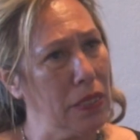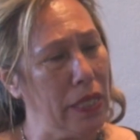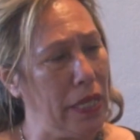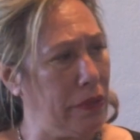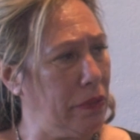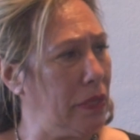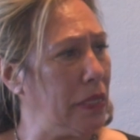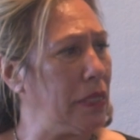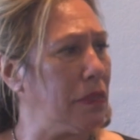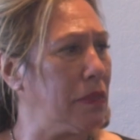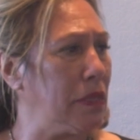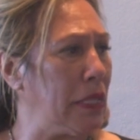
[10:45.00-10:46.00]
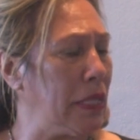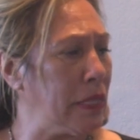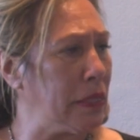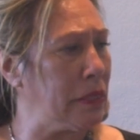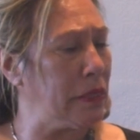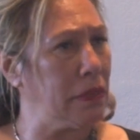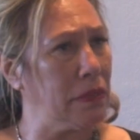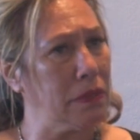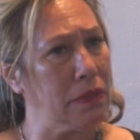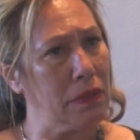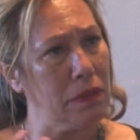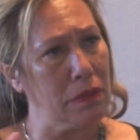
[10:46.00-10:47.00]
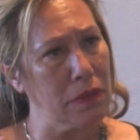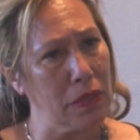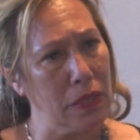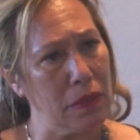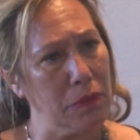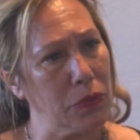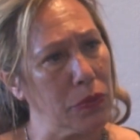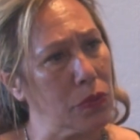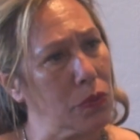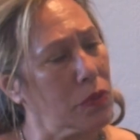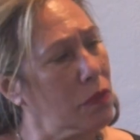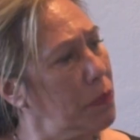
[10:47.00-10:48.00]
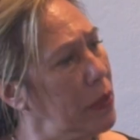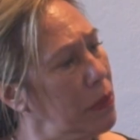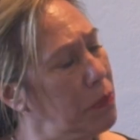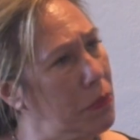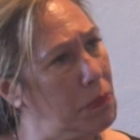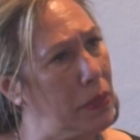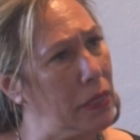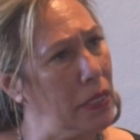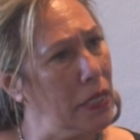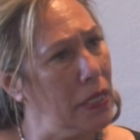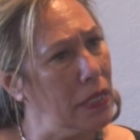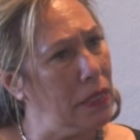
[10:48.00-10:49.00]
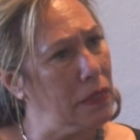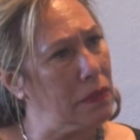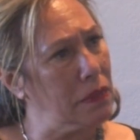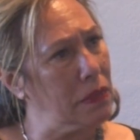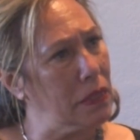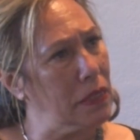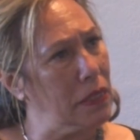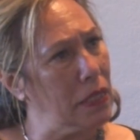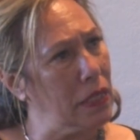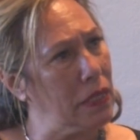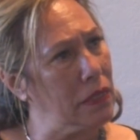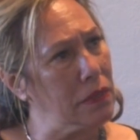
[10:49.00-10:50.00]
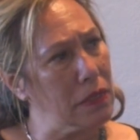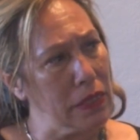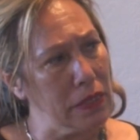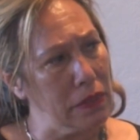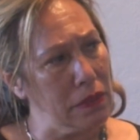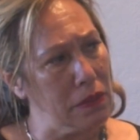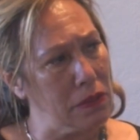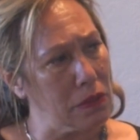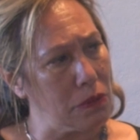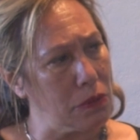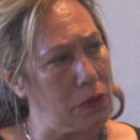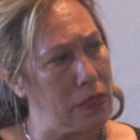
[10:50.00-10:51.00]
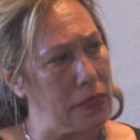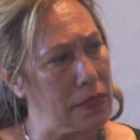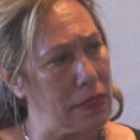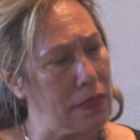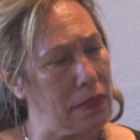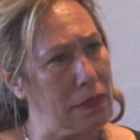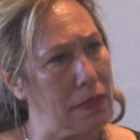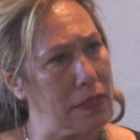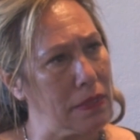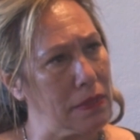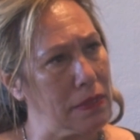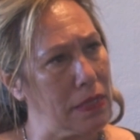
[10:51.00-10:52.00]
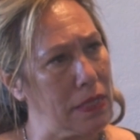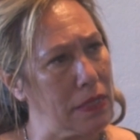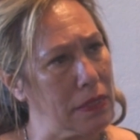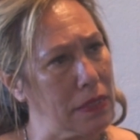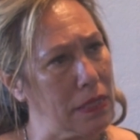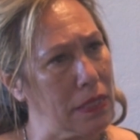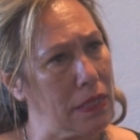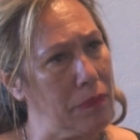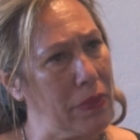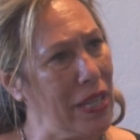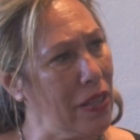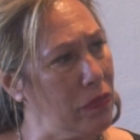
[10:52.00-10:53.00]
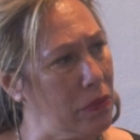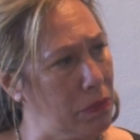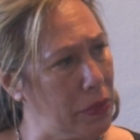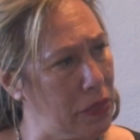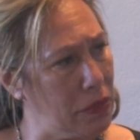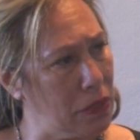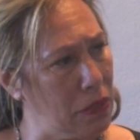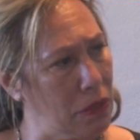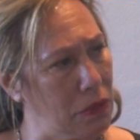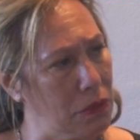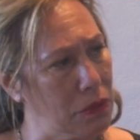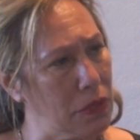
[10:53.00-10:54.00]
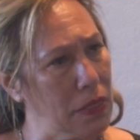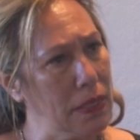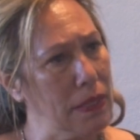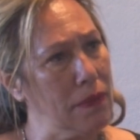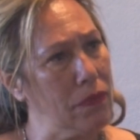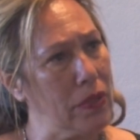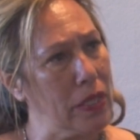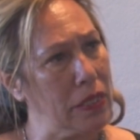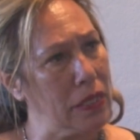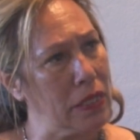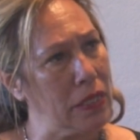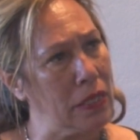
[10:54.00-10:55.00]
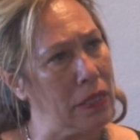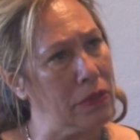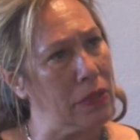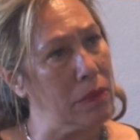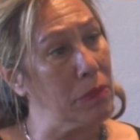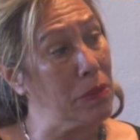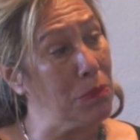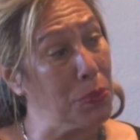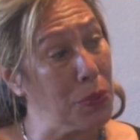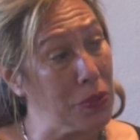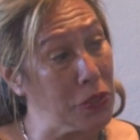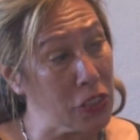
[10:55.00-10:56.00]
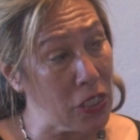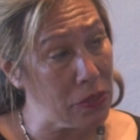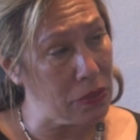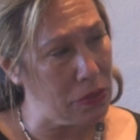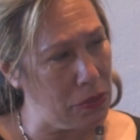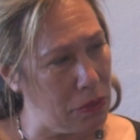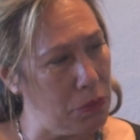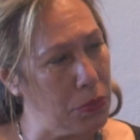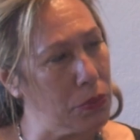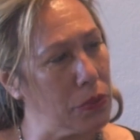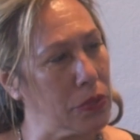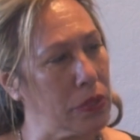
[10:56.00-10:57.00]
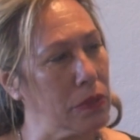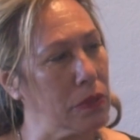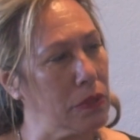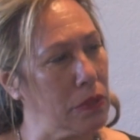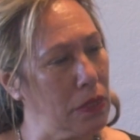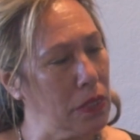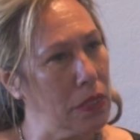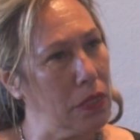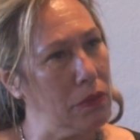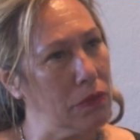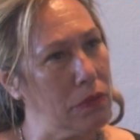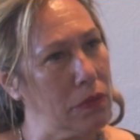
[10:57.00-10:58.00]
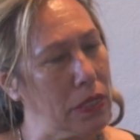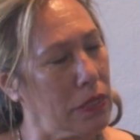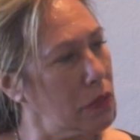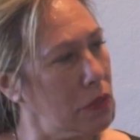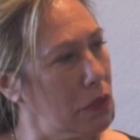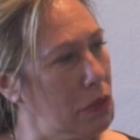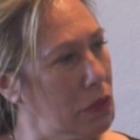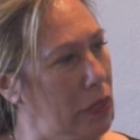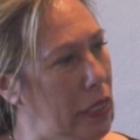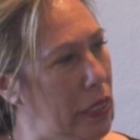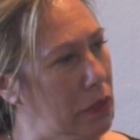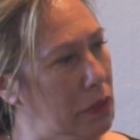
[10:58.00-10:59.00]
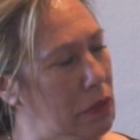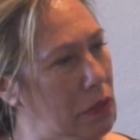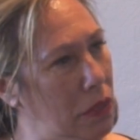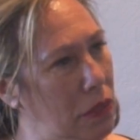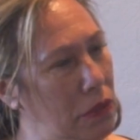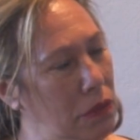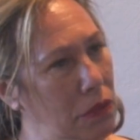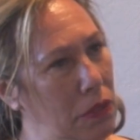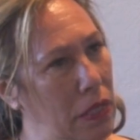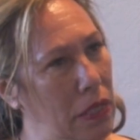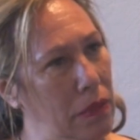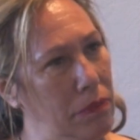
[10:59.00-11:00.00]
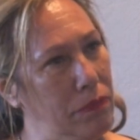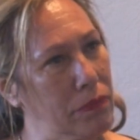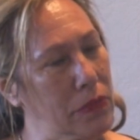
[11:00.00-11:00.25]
athletes and artists and all sorts of people, but it's the hidden stories and the things that haven't been told that are just as important for us to look at. So, I